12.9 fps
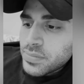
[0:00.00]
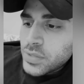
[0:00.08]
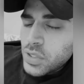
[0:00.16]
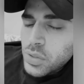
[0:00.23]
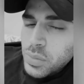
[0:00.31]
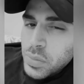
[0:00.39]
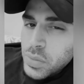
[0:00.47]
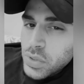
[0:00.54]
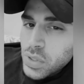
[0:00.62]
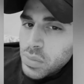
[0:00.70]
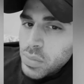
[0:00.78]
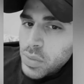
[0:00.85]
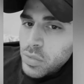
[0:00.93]
you know, people
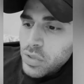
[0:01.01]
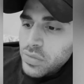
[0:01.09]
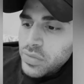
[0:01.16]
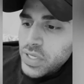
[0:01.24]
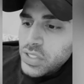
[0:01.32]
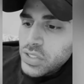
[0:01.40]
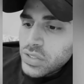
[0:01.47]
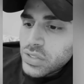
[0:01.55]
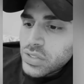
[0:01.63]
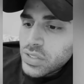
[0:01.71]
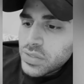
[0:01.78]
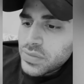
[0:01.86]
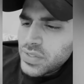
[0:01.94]
talk about motivation
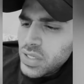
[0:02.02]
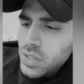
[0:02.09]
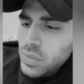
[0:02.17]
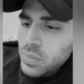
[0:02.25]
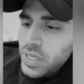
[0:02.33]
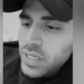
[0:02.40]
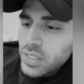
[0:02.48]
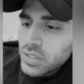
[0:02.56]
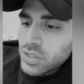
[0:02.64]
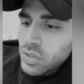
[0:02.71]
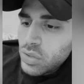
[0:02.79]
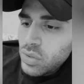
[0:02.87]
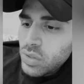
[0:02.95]
stuff. No, man, it's
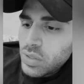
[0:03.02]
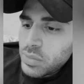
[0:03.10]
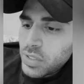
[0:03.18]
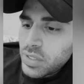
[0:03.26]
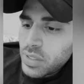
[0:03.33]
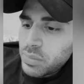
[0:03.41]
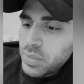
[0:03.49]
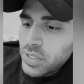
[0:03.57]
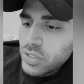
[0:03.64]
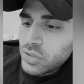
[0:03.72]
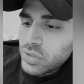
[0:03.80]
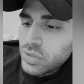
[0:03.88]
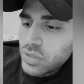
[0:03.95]
all about that
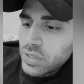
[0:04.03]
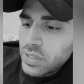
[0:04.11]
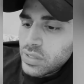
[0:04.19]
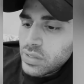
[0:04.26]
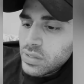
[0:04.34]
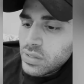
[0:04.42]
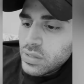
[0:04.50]
picture in your head.